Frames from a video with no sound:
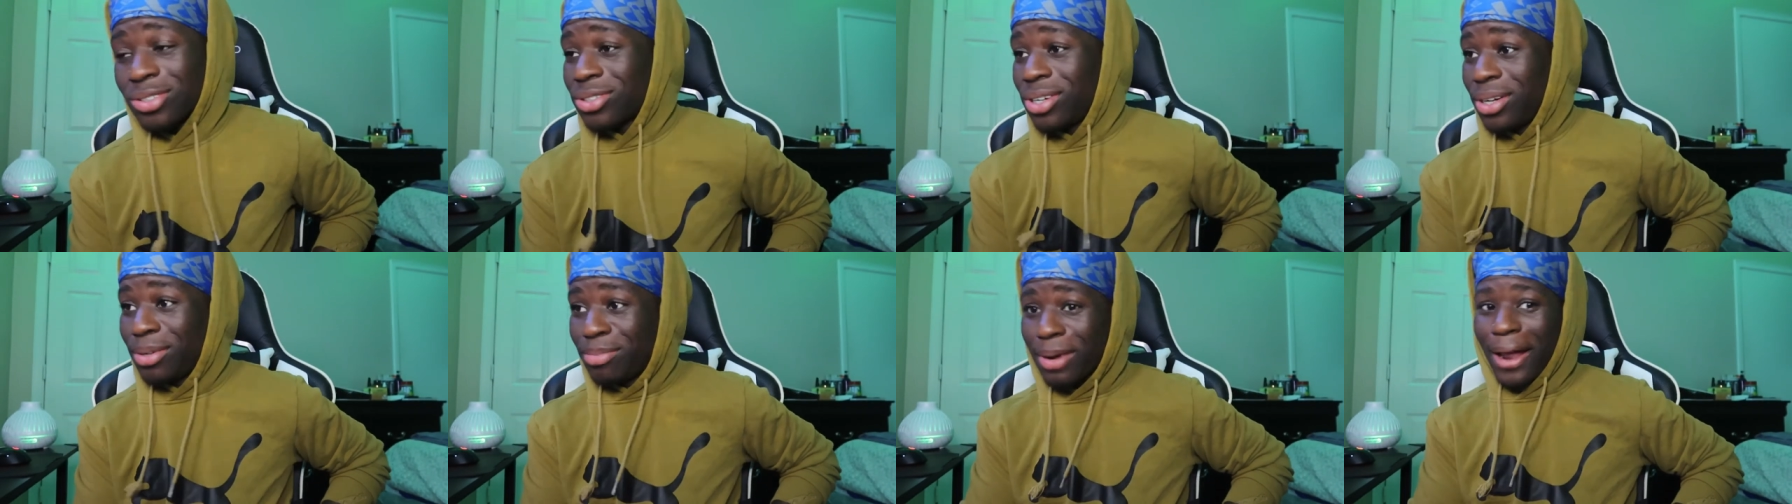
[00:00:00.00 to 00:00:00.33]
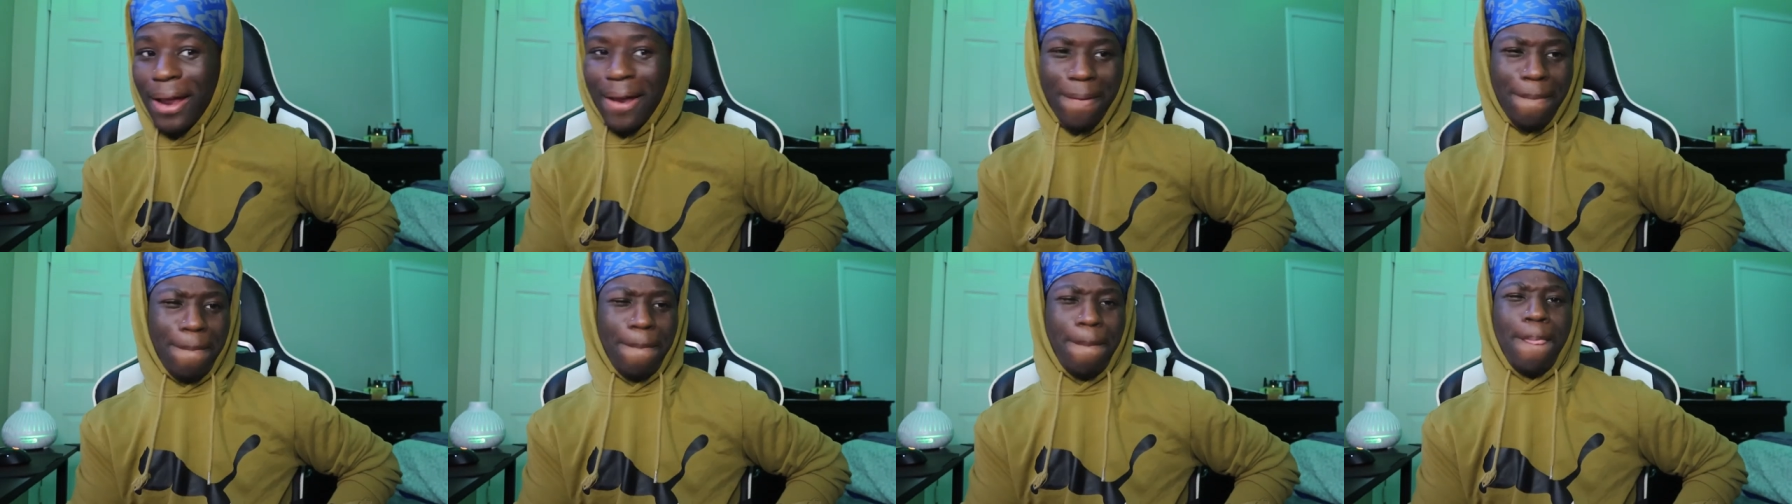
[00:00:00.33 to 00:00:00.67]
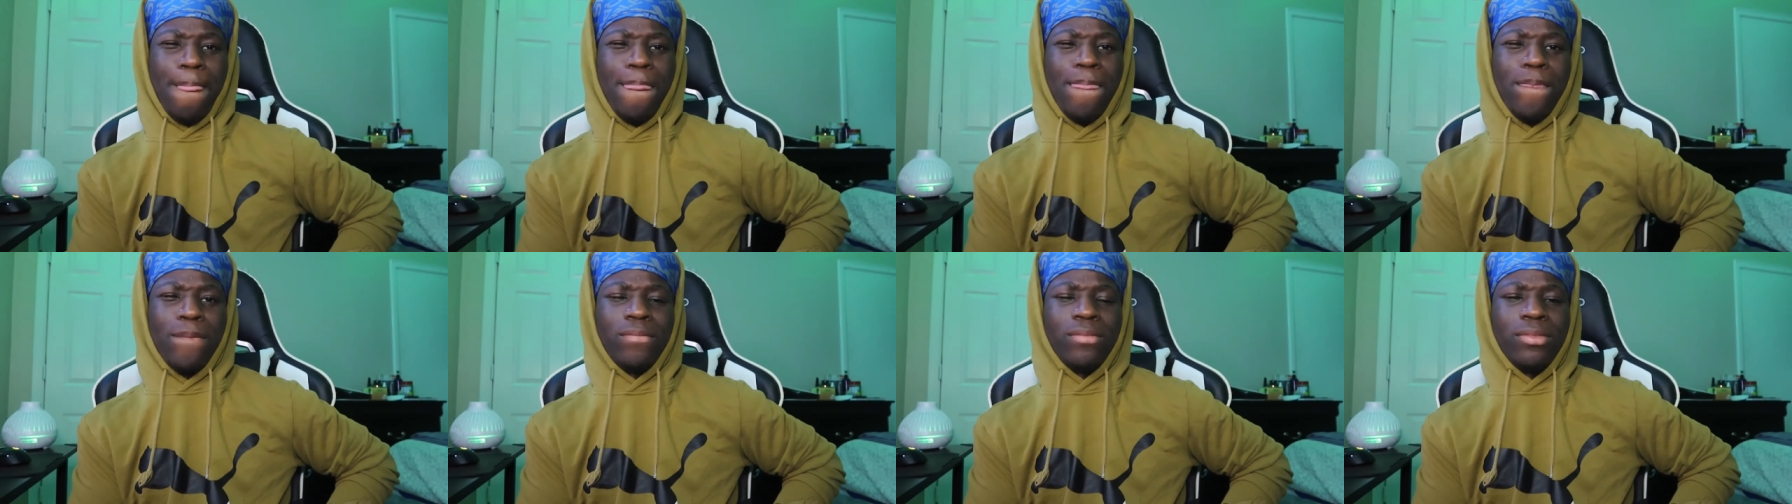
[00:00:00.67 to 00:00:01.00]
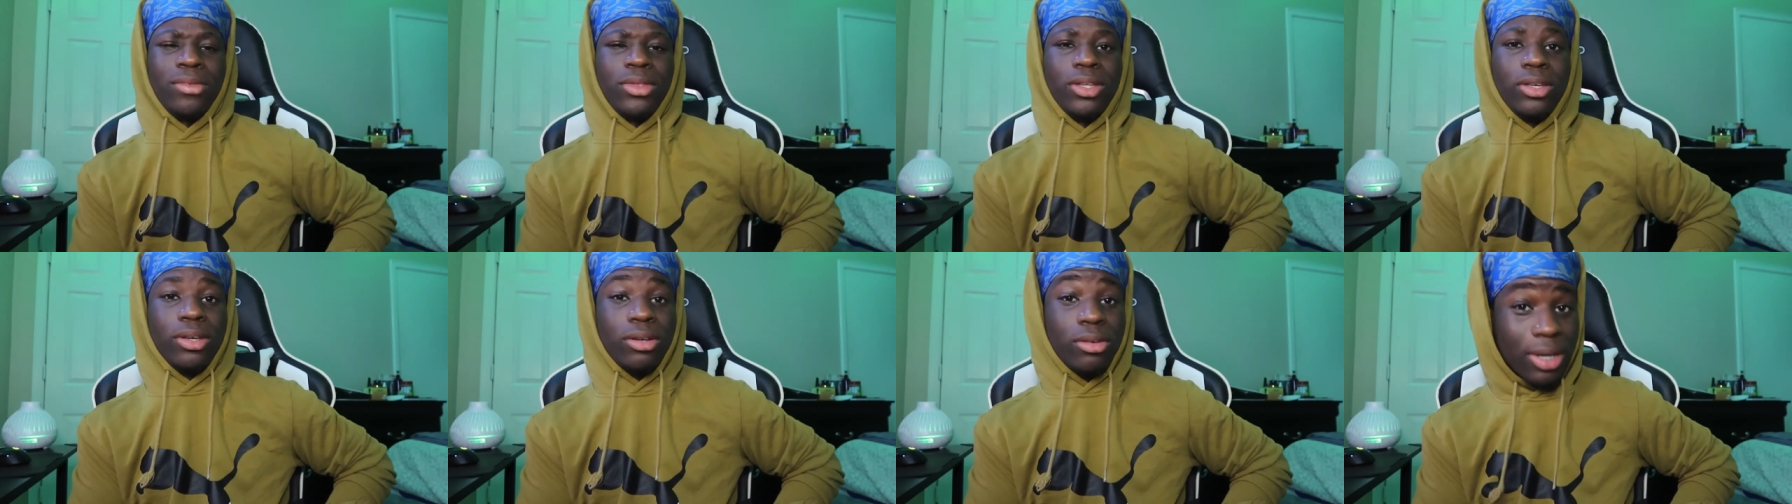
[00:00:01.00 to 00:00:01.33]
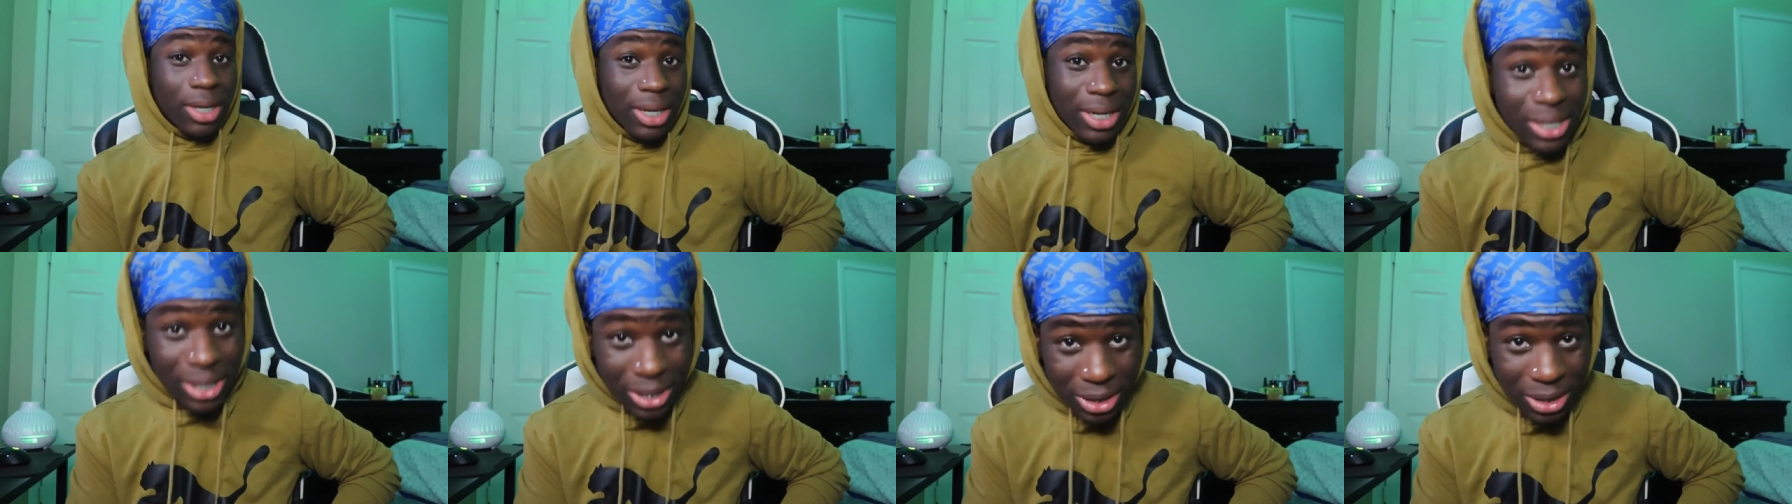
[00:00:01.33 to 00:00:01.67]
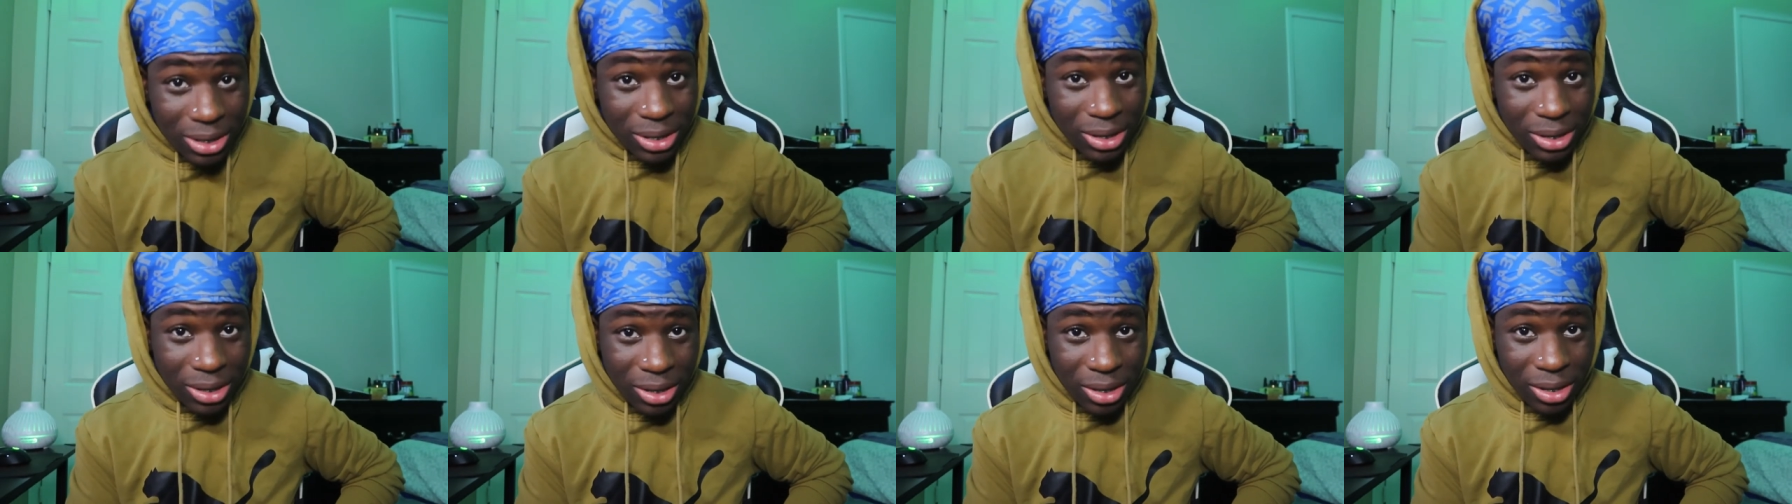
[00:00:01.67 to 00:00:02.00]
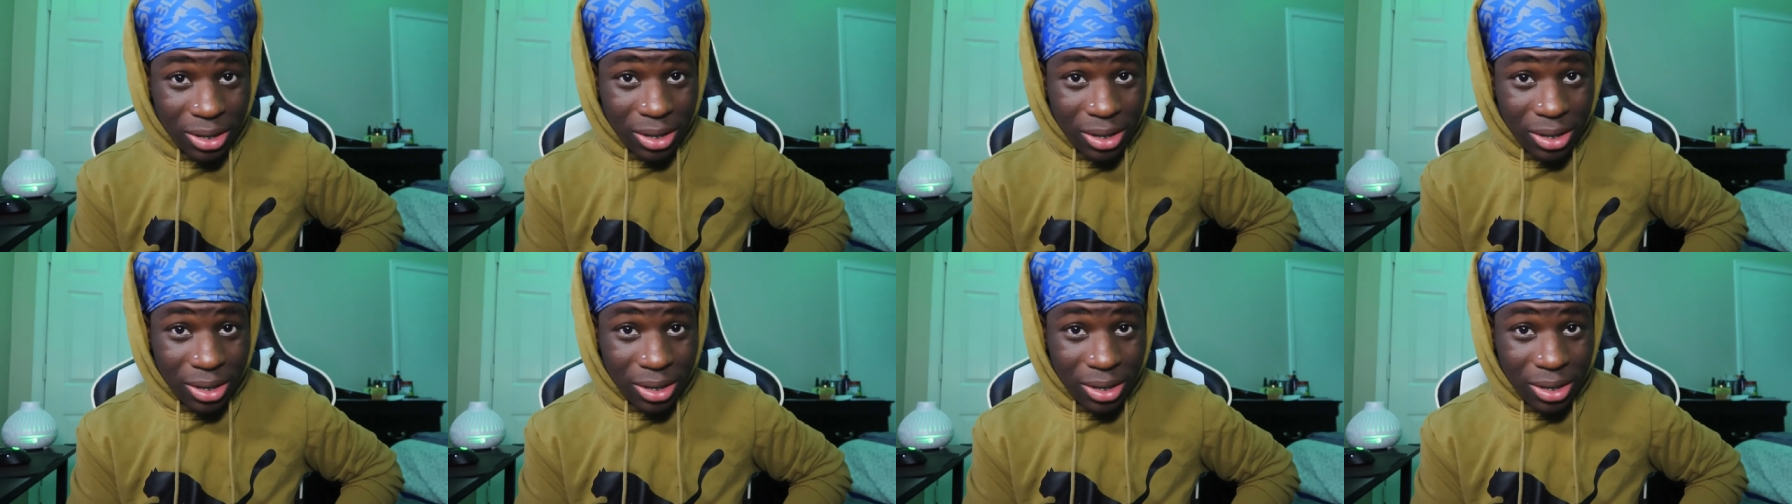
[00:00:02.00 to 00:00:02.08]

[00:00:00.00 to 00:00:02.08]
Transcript: So I'm like, your eggs?